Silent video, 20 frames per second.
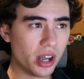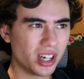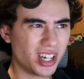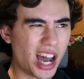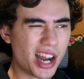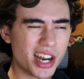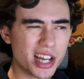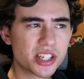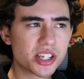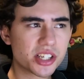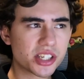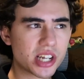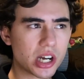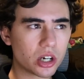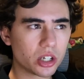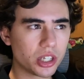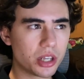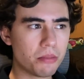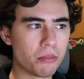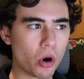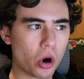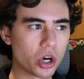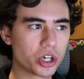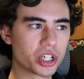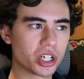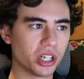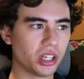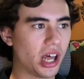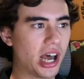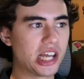not necessarily
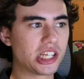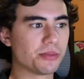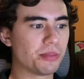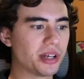marginalized,